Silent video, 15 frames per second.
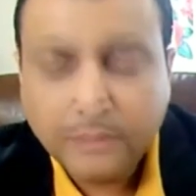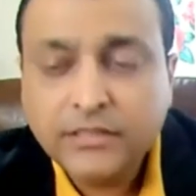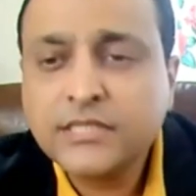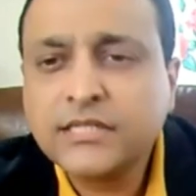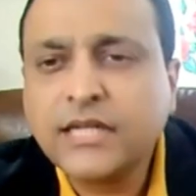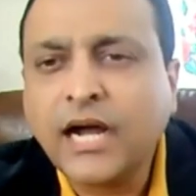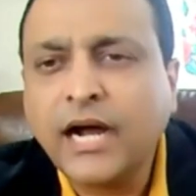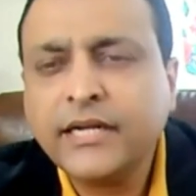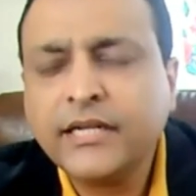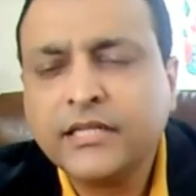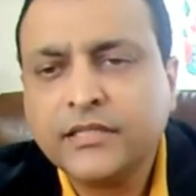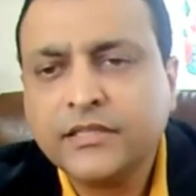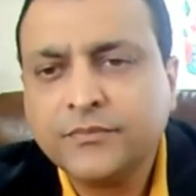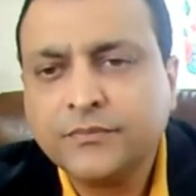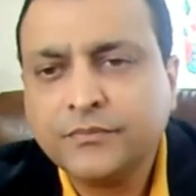start
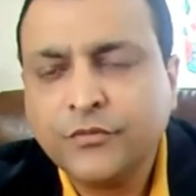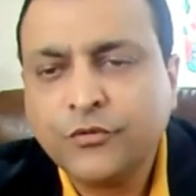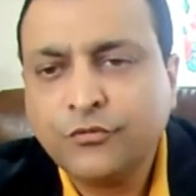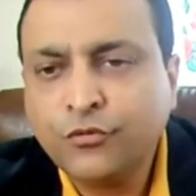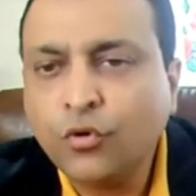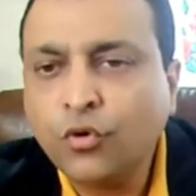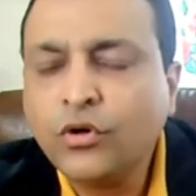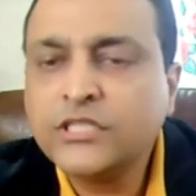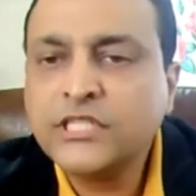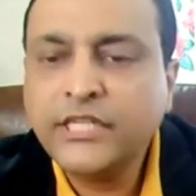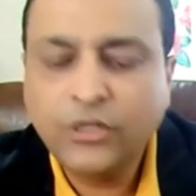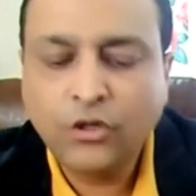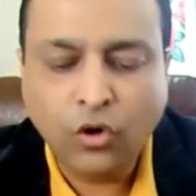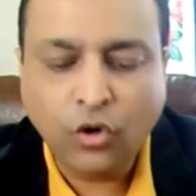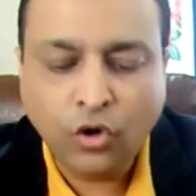
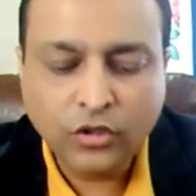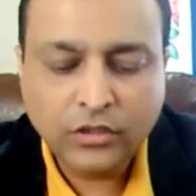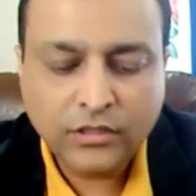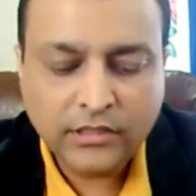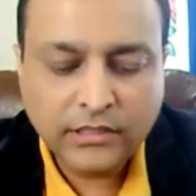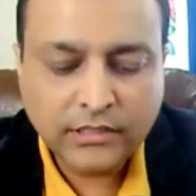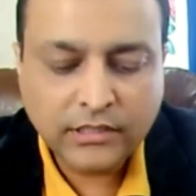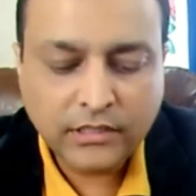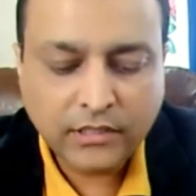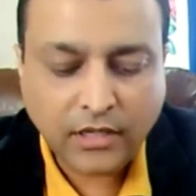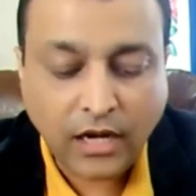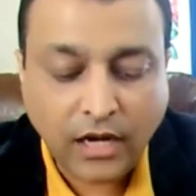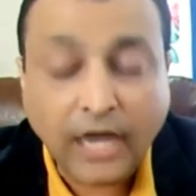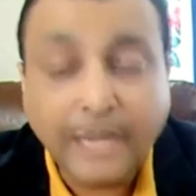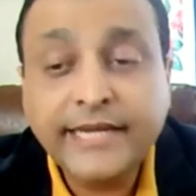focusing on the
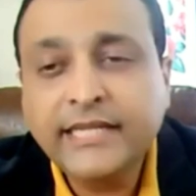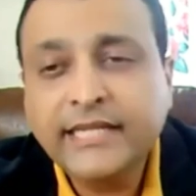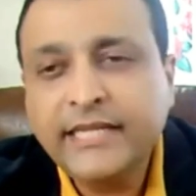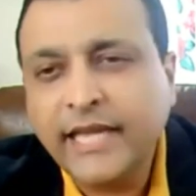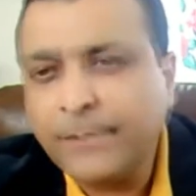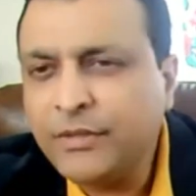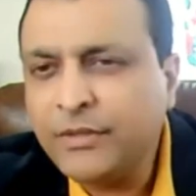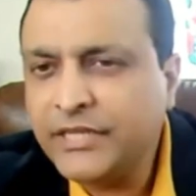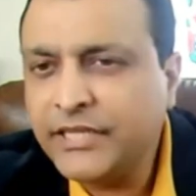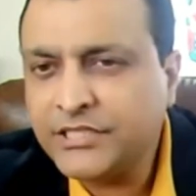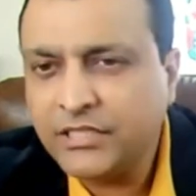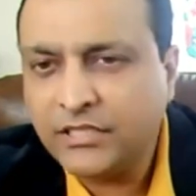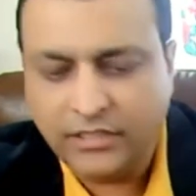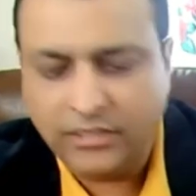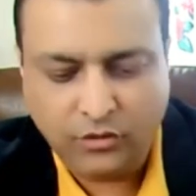IT
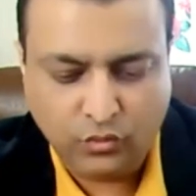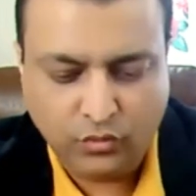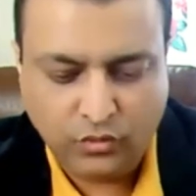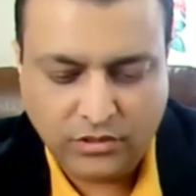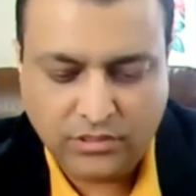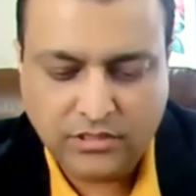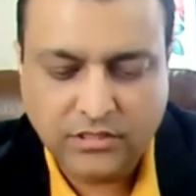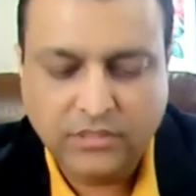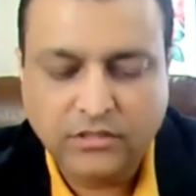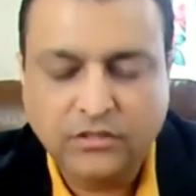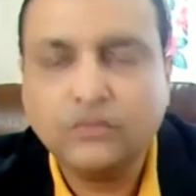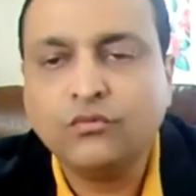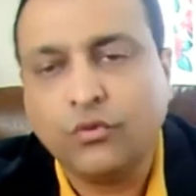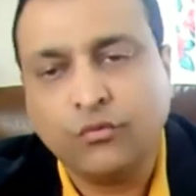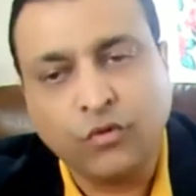application controls.
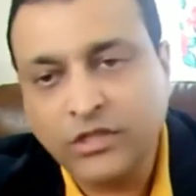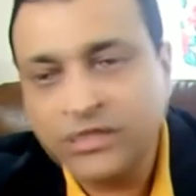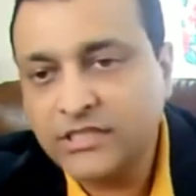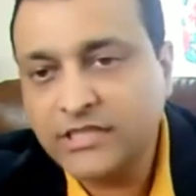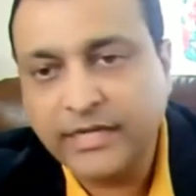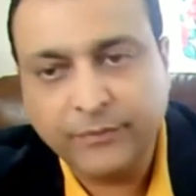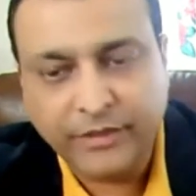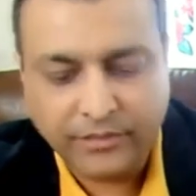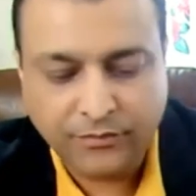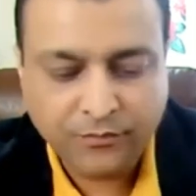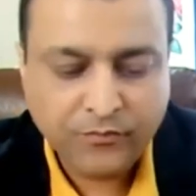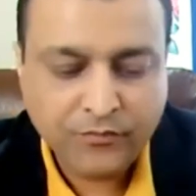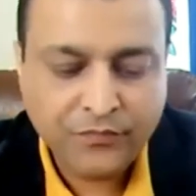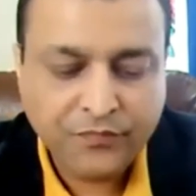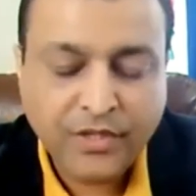What does that mean?
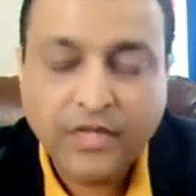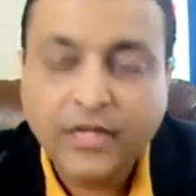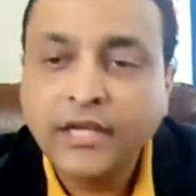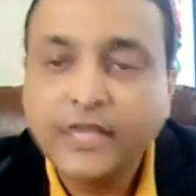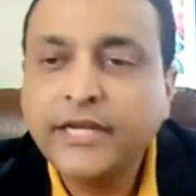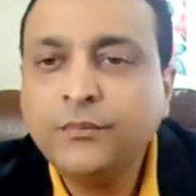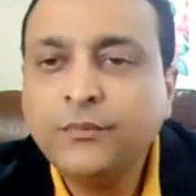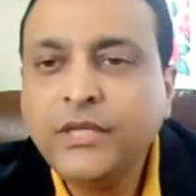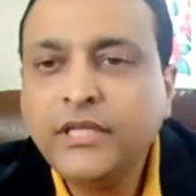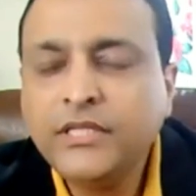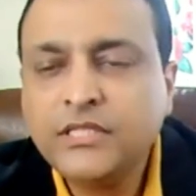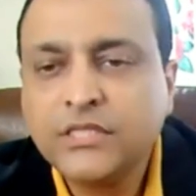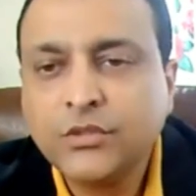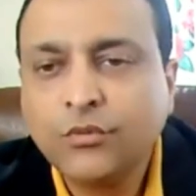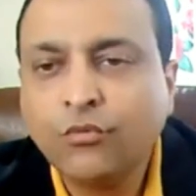It
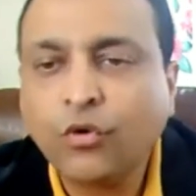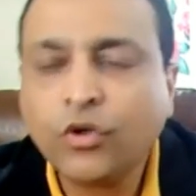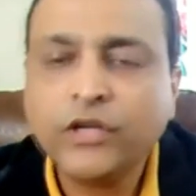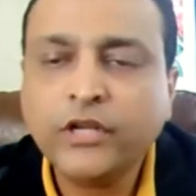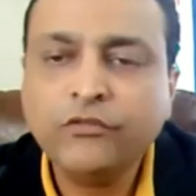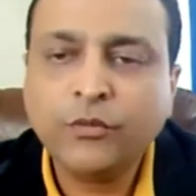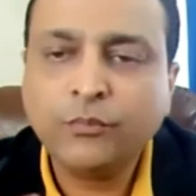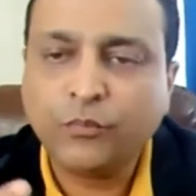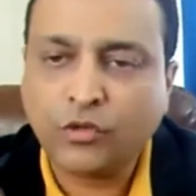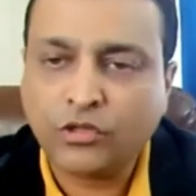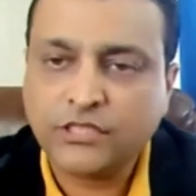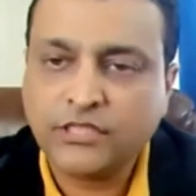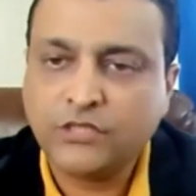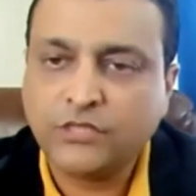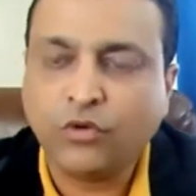means whatever
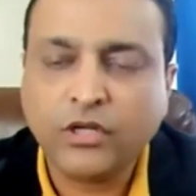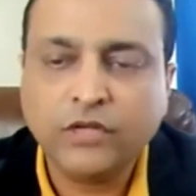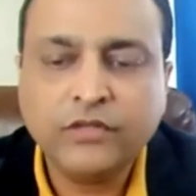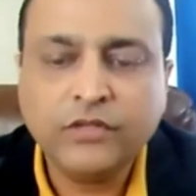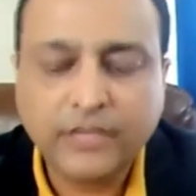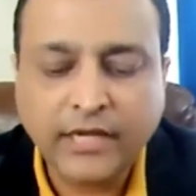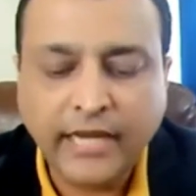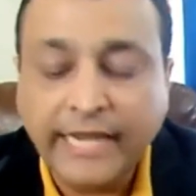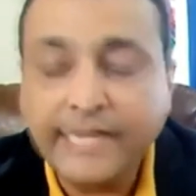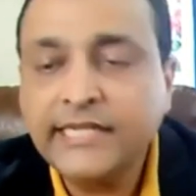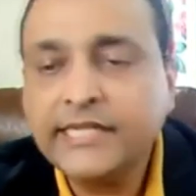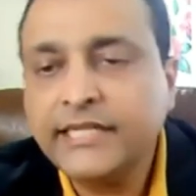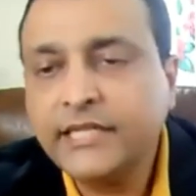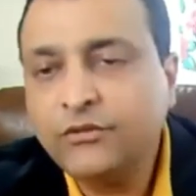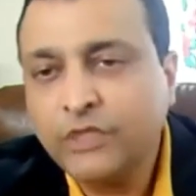process, whatever
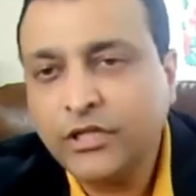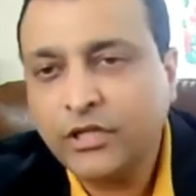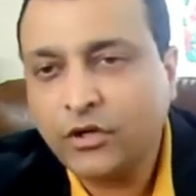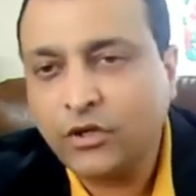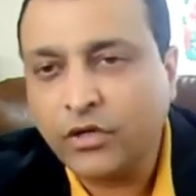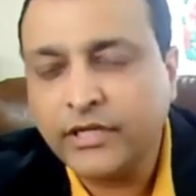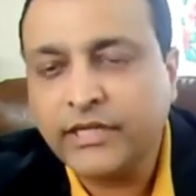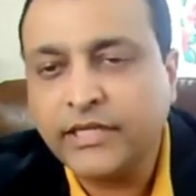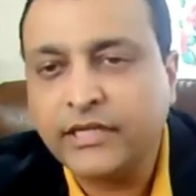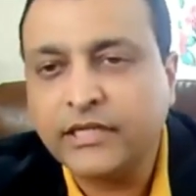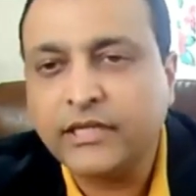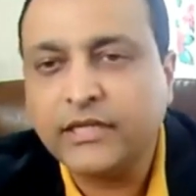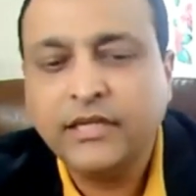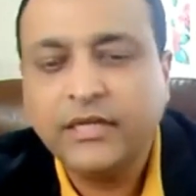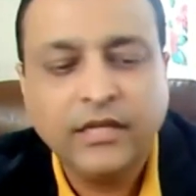entity we are
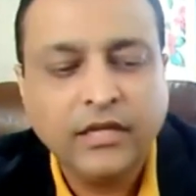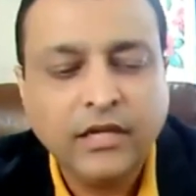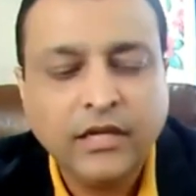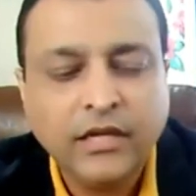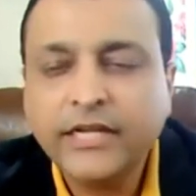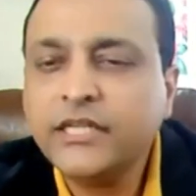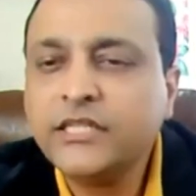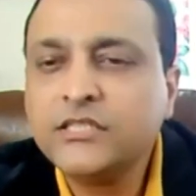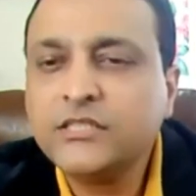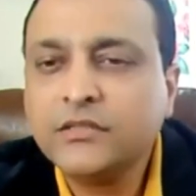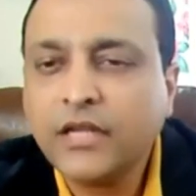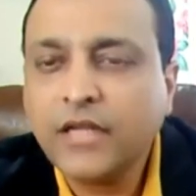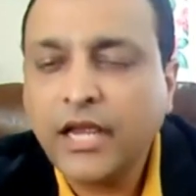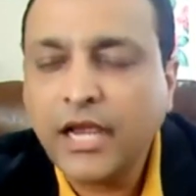auditing, it is